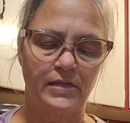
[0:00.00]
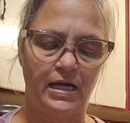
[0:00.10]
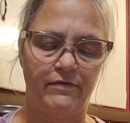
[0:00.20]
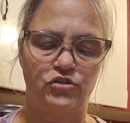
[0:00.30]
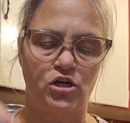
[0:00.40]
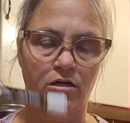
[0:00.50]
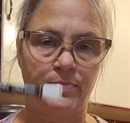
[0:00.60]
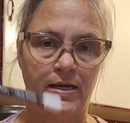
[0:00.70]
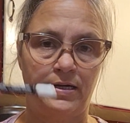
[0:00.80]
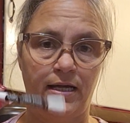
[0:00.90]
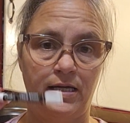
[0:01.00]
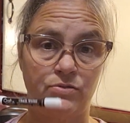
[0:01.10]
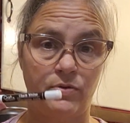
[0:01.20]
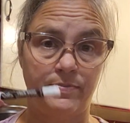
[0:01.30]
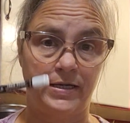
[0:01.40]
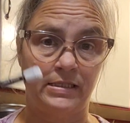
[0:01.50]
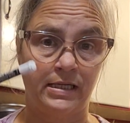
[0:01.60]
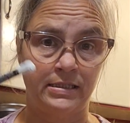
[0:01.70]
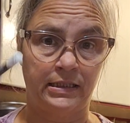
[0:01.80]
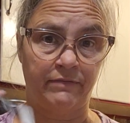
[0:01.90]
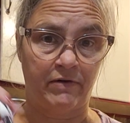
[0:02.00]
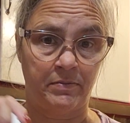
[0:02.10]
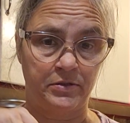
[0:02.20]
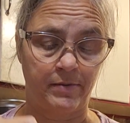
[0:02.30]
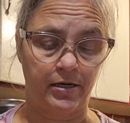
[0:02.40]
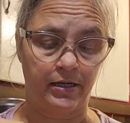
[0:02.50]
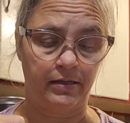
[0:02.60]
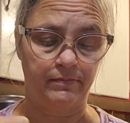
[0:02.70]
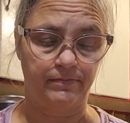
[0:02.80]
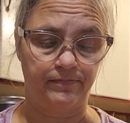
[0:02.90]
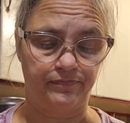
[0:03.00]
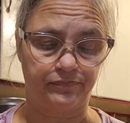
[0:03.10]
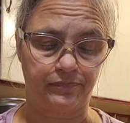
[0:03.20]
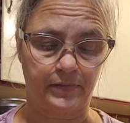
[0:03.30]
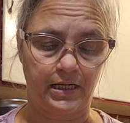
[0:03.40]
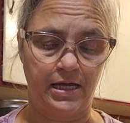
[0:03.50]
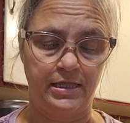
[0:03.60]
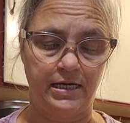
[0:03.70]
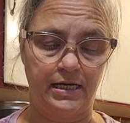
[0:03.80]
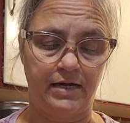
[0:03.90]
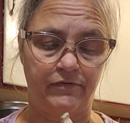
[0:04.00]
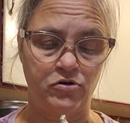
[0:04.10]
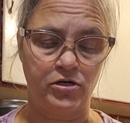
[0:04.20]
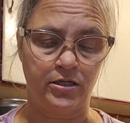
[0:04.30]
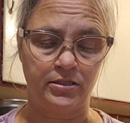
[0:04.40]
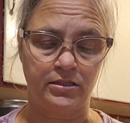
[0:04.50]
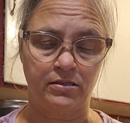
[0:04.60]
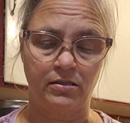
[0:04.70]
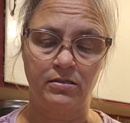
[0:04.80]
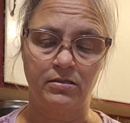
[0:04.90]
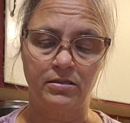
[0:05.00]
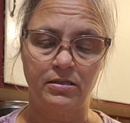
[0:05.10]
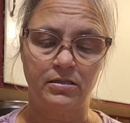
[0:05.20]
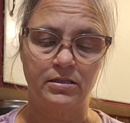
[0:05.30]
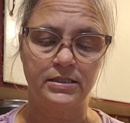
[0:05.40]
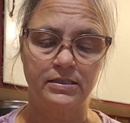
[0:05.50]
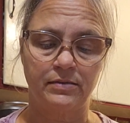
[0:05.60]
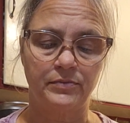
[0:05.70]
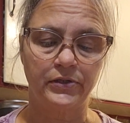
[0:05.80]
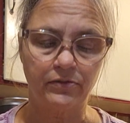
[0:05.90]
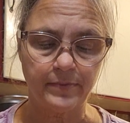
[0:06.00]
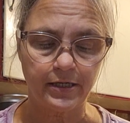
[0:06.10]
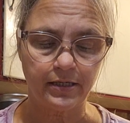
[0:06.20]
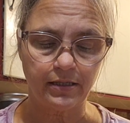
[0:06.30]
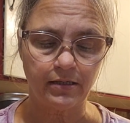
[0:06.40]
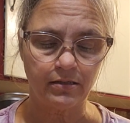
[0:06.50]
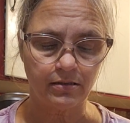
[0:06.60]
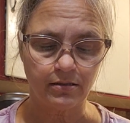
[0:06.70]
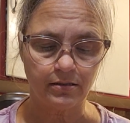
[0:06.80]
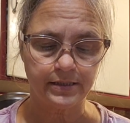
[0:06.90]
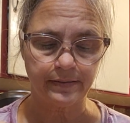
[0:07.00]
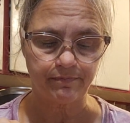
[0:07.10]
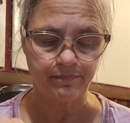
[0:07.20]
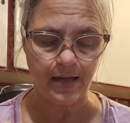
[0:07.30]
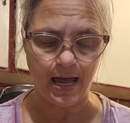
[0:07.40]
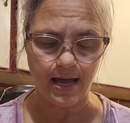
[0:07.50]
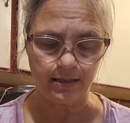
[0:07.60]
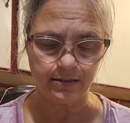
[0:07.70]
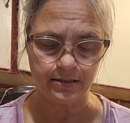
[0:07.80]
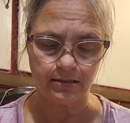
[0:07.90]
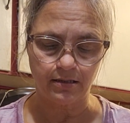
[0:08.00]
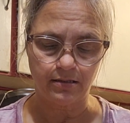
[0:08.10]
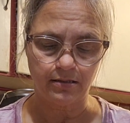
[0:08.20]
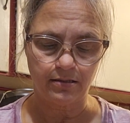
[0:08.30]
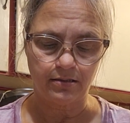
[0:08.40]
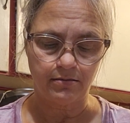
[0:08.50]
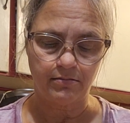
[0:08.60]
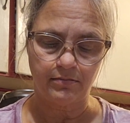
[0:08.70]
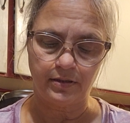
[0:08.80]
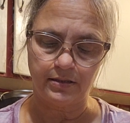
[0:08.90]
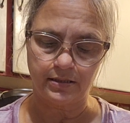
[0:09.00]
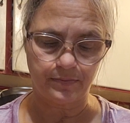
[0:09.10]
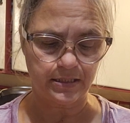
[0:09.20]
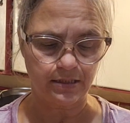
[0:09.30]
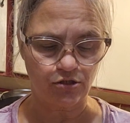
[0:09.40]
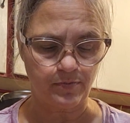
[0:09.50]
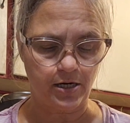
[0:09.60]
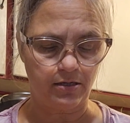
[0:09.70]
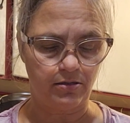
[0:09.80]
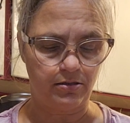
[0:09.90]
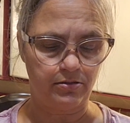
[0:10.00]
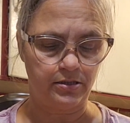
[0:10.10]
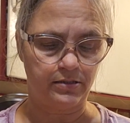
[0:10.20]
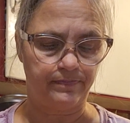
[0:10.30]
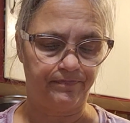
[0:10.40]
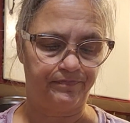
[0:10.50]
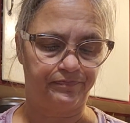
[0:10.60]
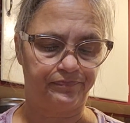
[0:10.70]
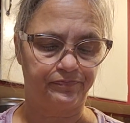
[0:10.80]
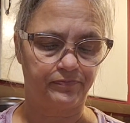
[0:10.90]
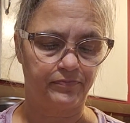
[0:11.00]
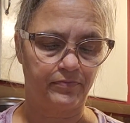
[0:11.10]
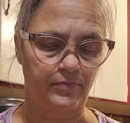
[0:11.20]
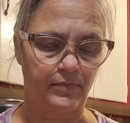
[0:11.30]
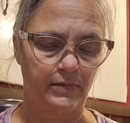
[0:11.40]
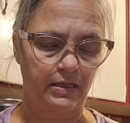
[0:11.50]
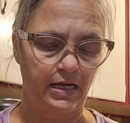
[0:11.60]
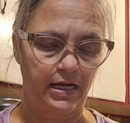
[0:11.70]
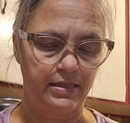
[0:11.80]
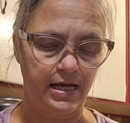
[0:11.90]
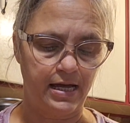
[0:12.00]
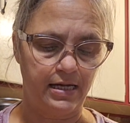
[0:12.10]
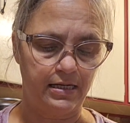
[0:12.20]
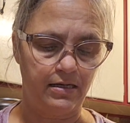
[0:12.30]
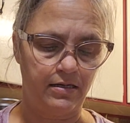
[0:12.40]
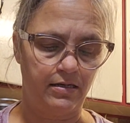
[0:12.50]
I have a chalk pen in case one of my signs at the farmer's market. And then I have hooks, some little money, some backs, some stitch markers, and then